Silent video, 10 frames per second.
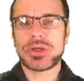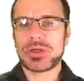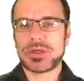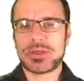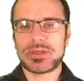
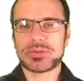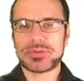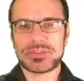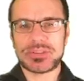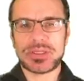
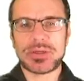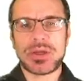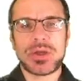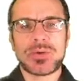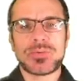intrinsic,
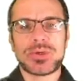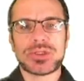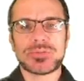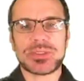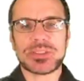
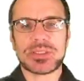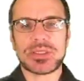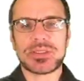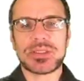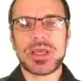which
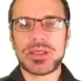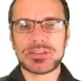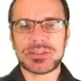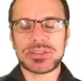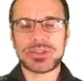basically
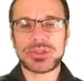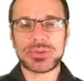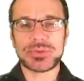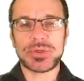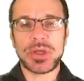tells it
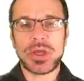to